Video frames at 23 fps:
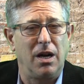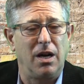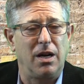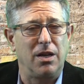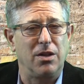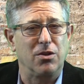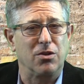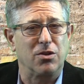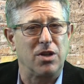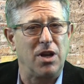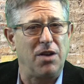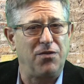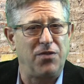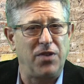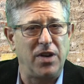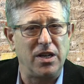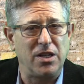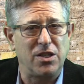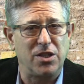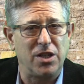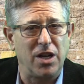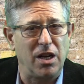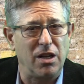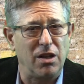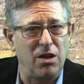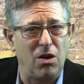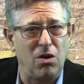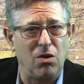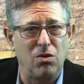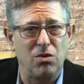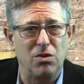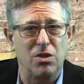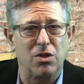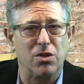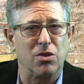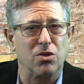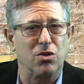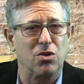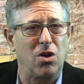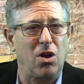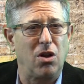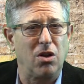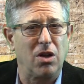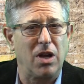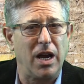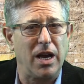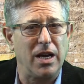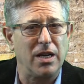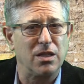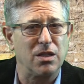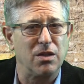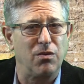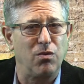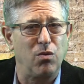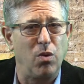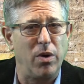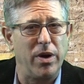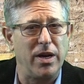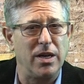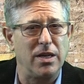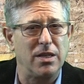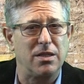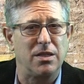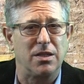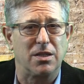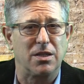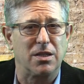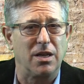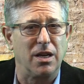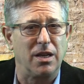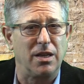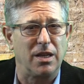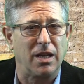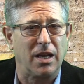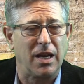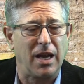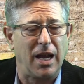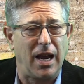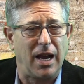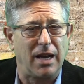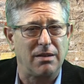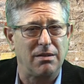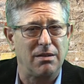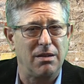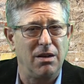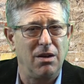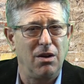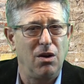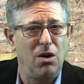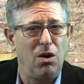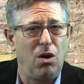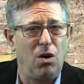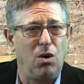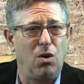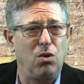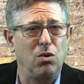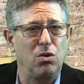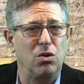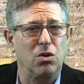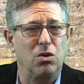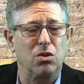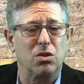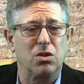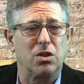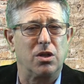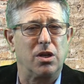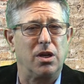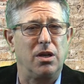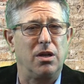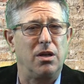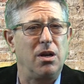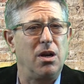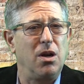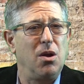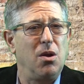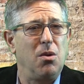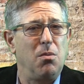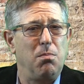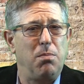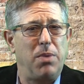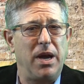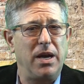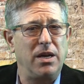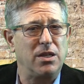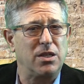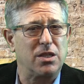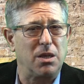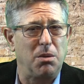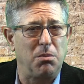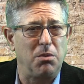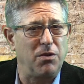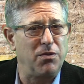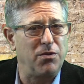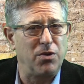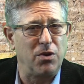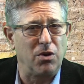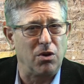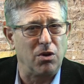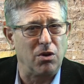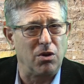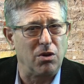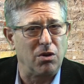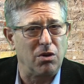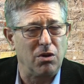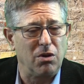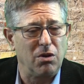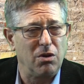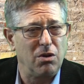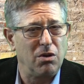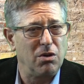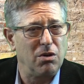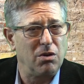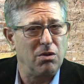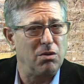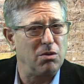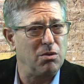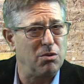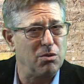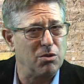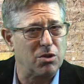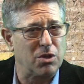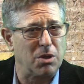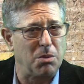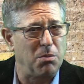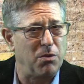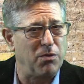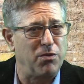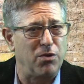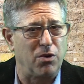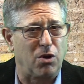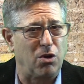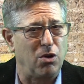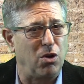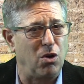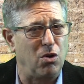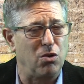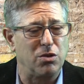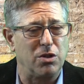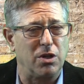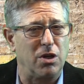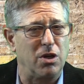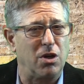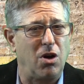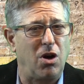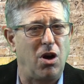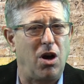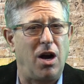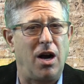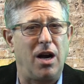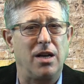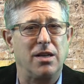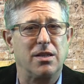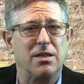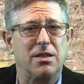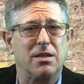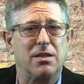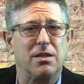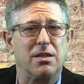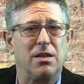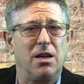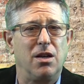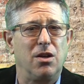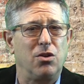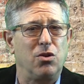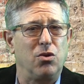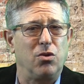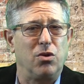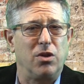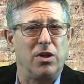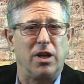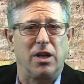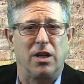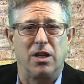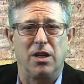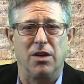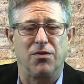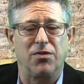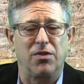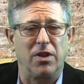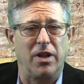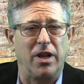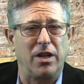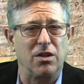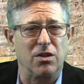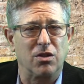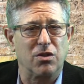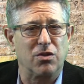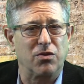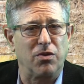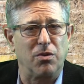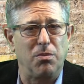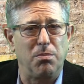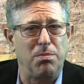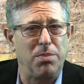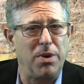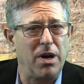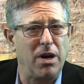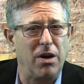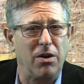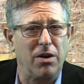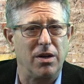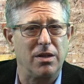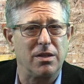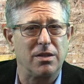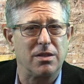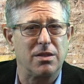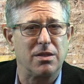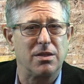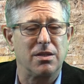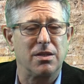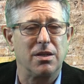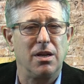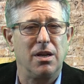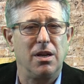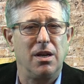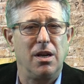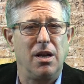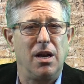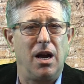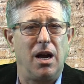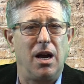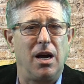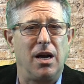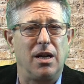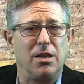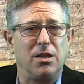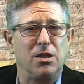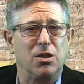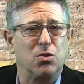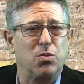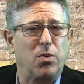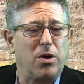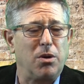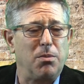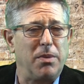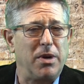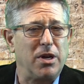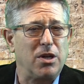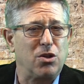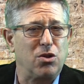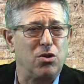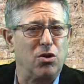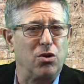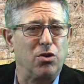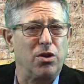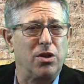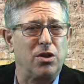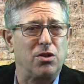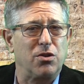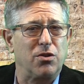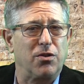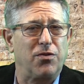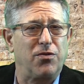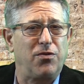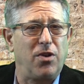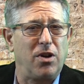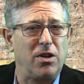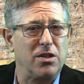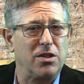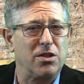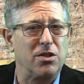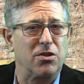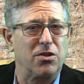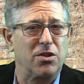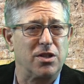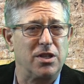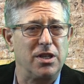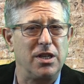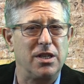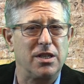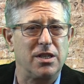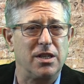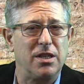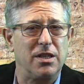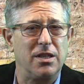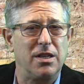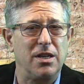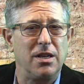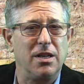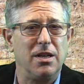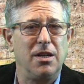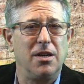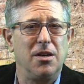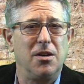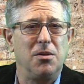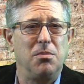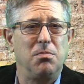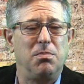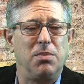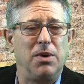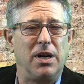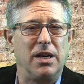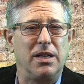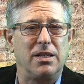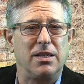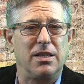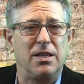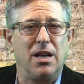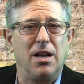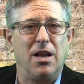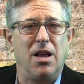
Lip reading: There's FHA loans. There's all kinds of ways to skin the cat. Owners can pay some of your closing costs. You can get gift letters from parents. You just want to make sure that your funds are seasoned, but